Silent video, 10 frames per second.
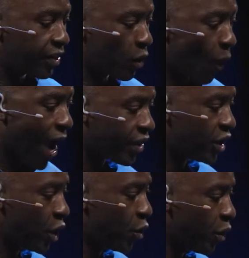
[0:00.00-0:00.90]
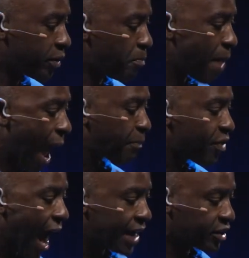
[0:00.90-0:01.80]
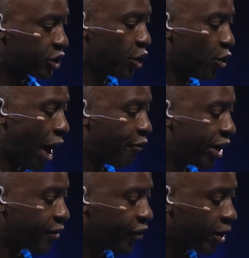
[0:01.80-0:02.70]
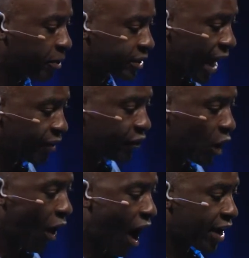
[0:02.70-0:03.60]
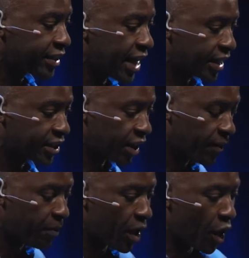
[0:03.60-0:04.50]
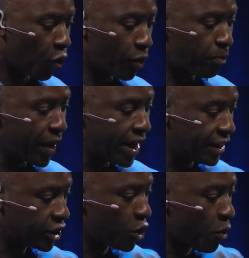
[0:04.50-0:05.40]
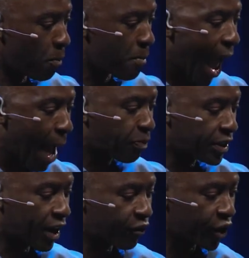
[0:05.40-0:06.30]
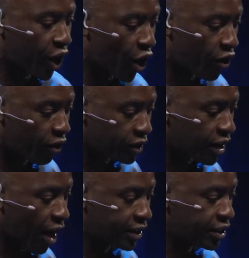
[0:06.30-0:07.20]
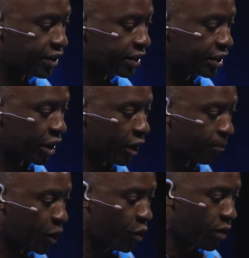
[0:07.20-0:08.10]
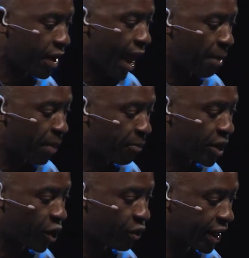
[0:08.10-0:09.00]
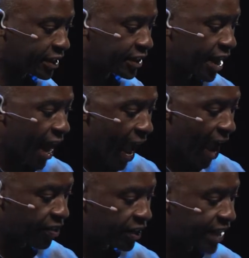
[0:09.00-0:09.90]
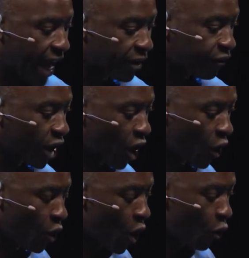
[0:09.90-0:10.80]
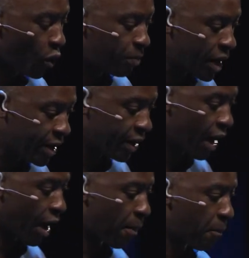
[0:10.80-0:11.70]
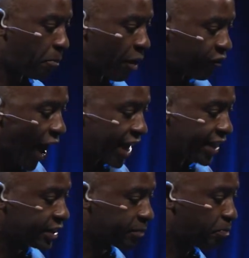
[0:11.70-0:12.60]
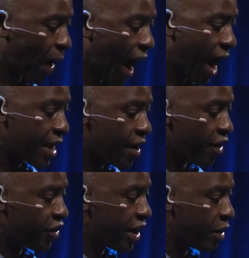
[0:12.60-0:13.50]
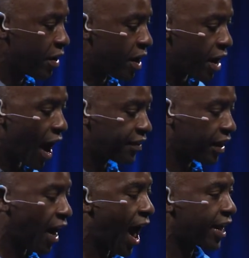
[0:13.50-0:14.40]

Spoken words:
the way that you would map that to a reconfigurable data flow architecture would be to map the different kernels onto the compute and memory units, and the data flow would be provided by the underlying